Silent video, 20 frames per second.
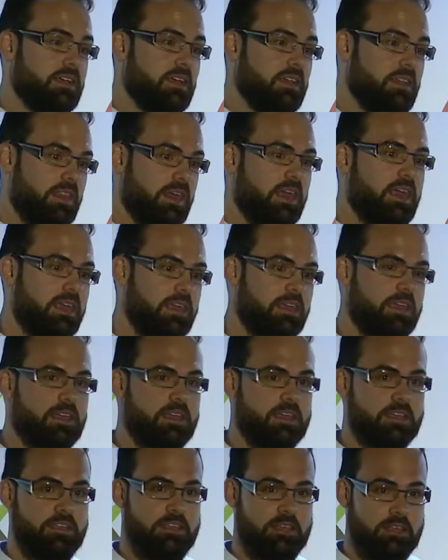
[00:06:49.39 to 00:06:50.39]
they
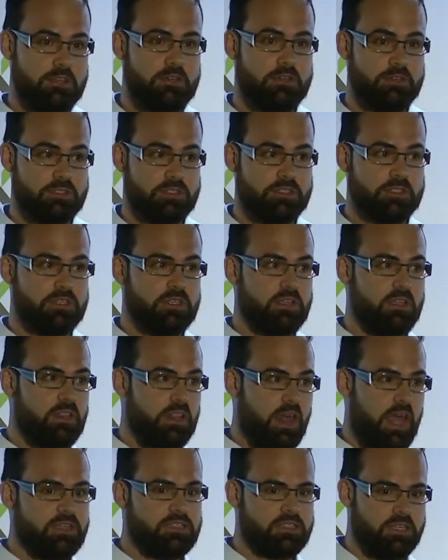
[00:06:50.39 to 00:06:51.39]
use
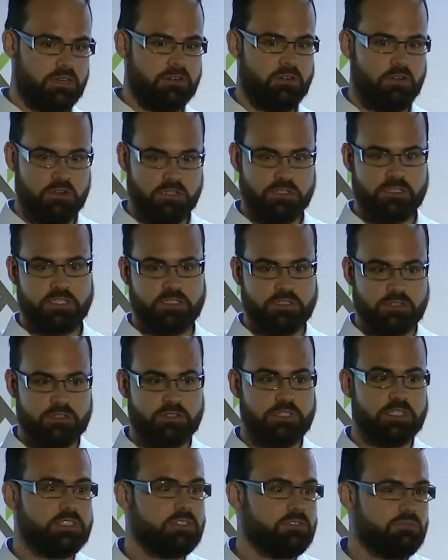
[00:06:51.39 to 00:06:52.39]
that technology to
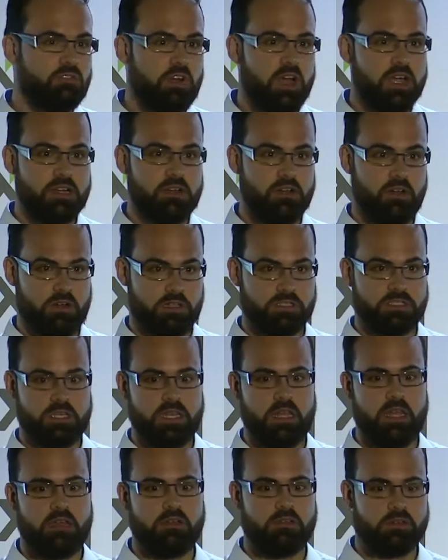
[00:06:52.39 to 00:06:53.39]
just write logs
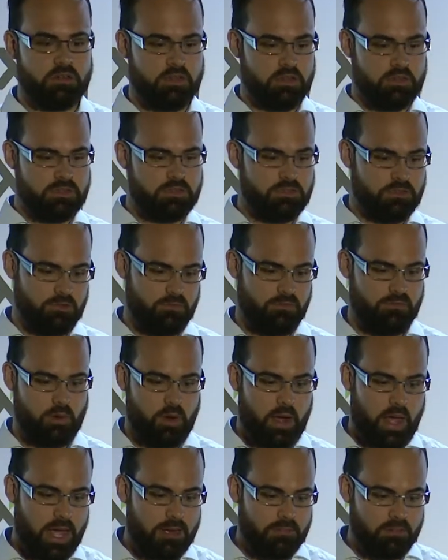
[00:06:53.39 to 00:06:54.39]
down and sort of what
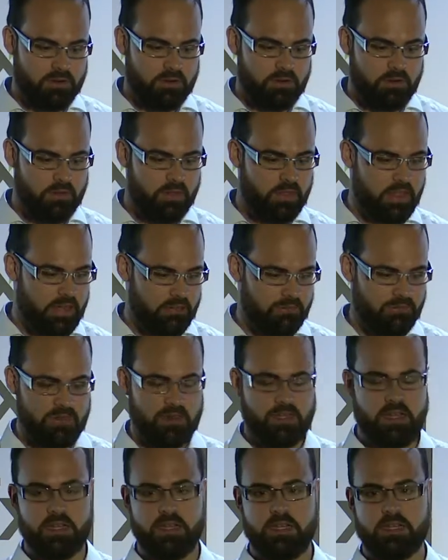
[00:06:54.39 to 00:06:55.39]
happened on that
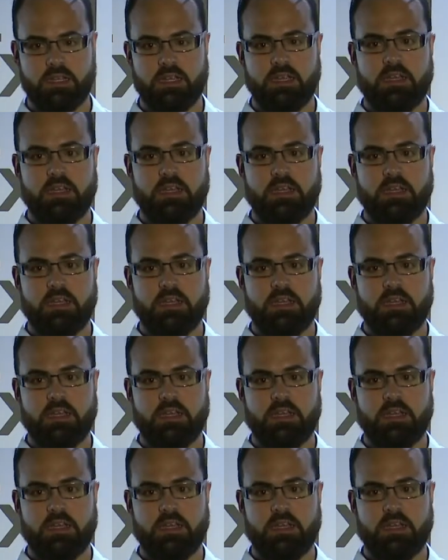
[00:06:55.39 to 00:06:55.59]
flight.